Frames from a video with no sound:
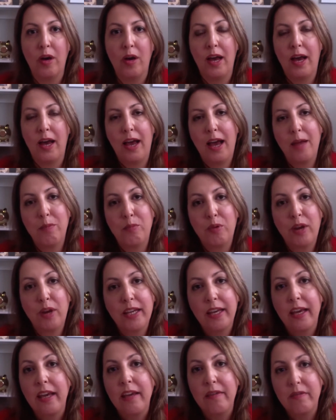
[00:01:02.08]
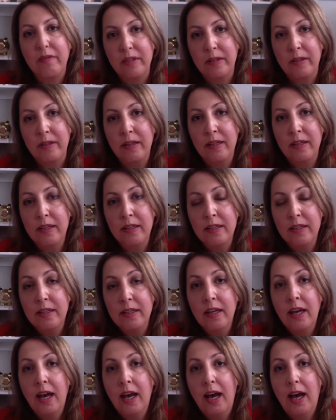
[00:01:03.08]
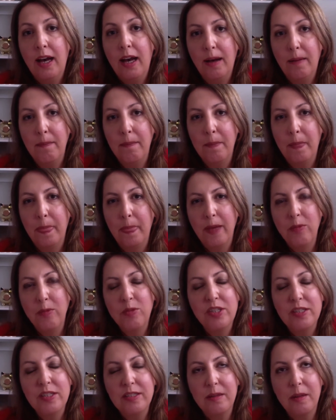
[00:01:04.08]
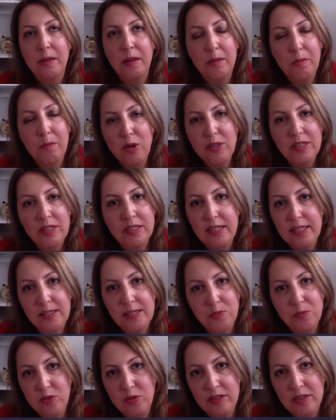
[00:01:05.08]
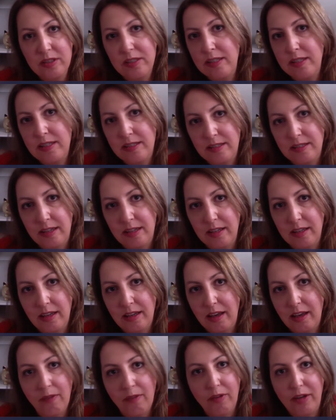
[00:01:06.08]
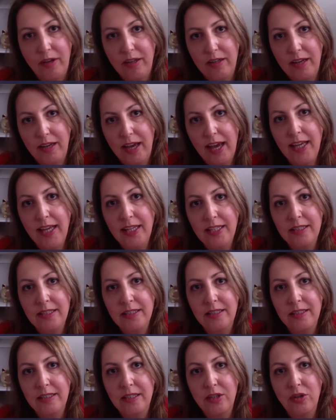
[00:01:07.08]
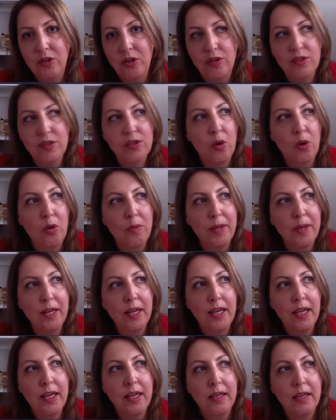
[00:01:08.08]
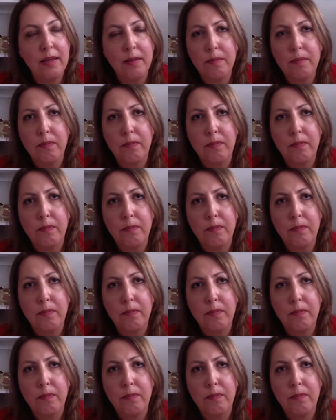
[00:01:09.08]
at break even um, which is the most dismal statistic ever and you know so many